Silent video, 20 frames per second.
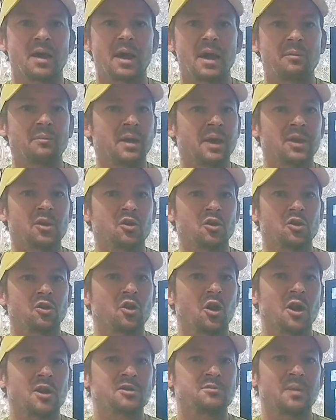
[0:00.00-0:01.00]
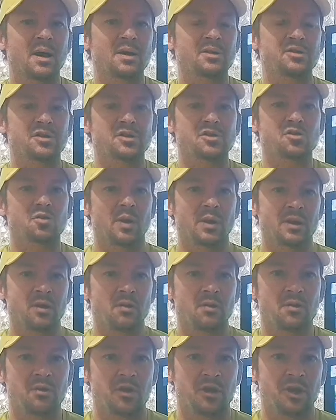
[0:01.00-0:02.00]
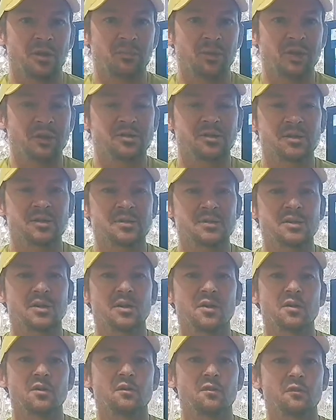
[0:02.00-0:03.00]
it could go as much as 20 or 30 meters